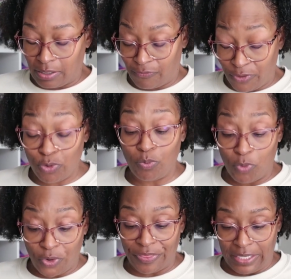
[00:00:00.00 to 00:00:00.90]
few
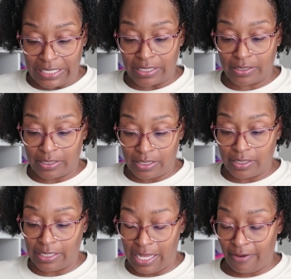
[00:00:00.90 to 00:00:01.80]
more things
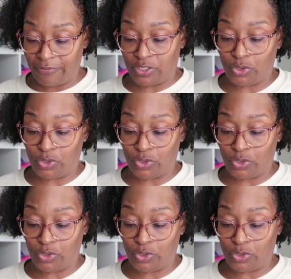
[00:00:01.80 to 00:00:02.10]
left